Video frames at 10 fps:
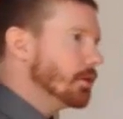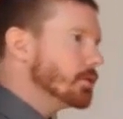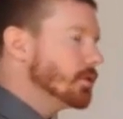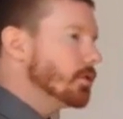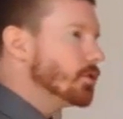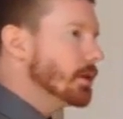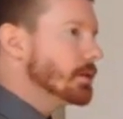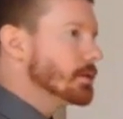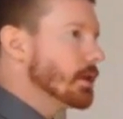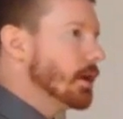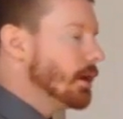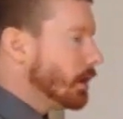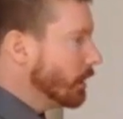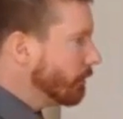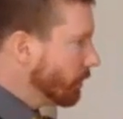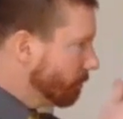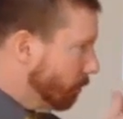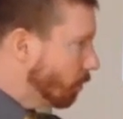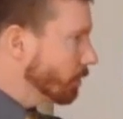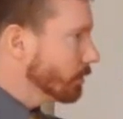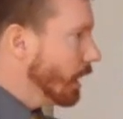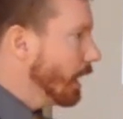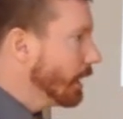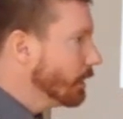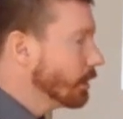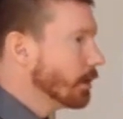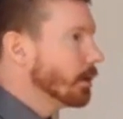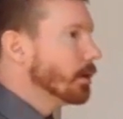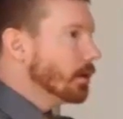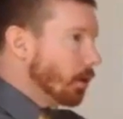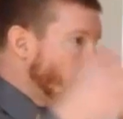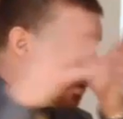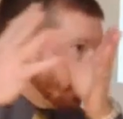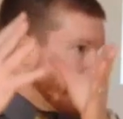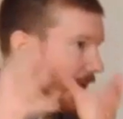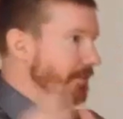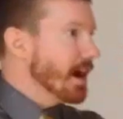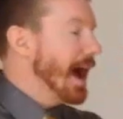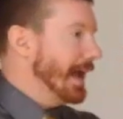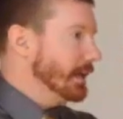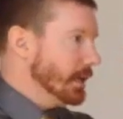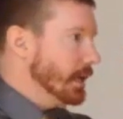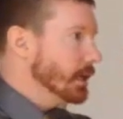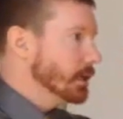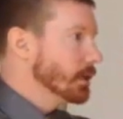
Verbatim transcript: in those nutrients, if they're borderline, or if they have a high need.